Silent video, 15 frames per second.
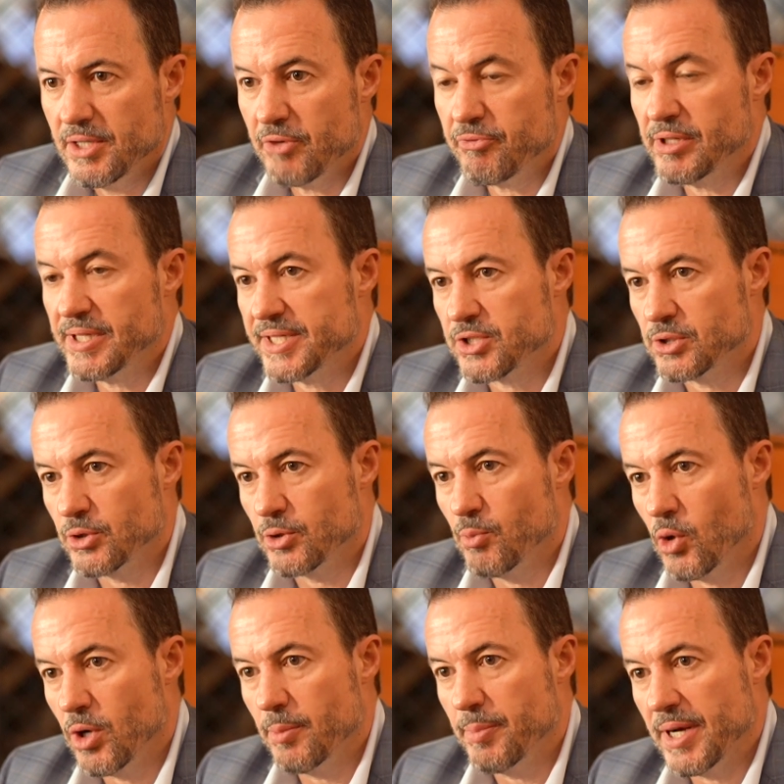Now, if you'd like to learn
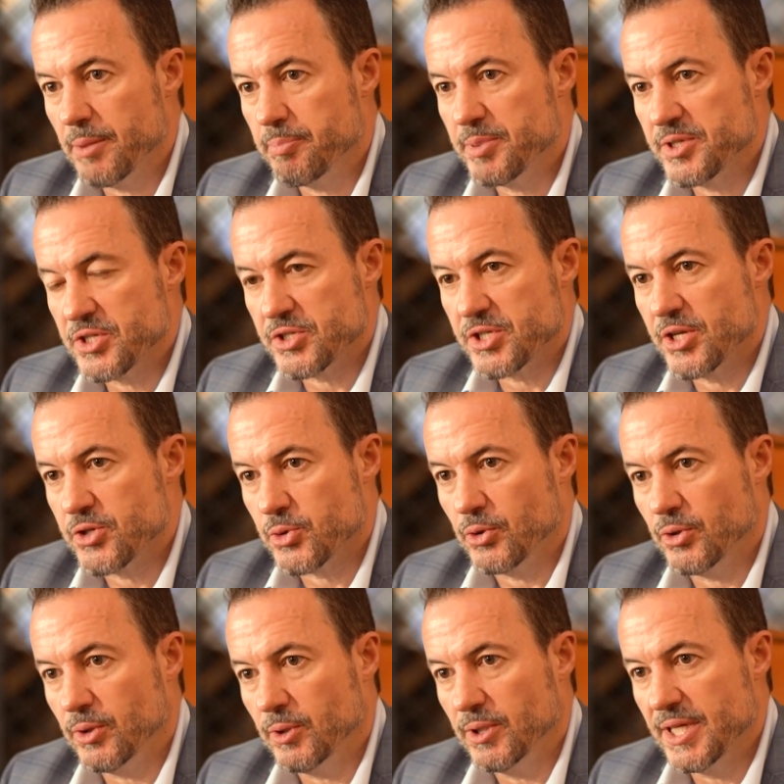more about Business
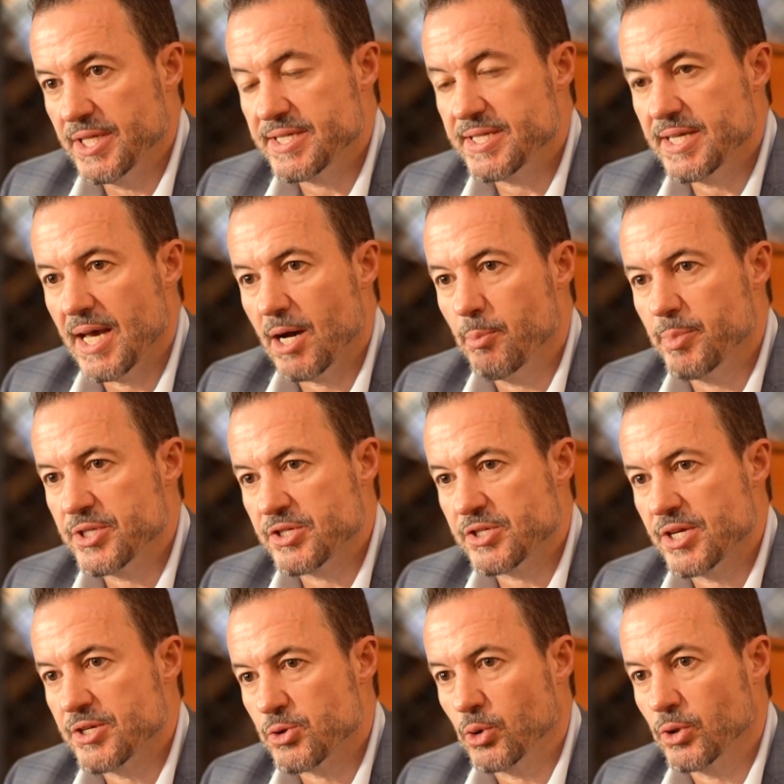Central and see how Business
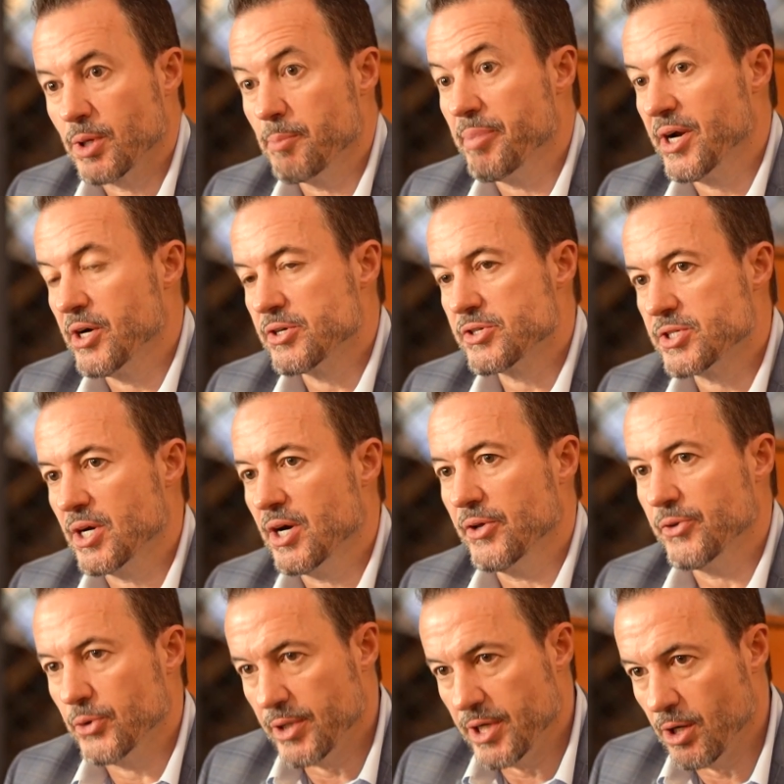Central compares to
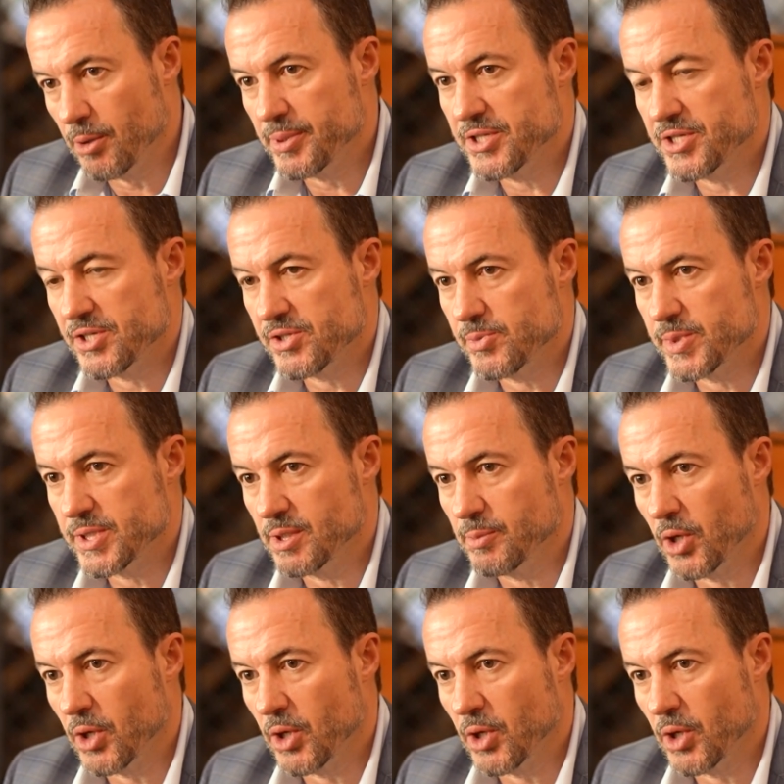other ERP systems in the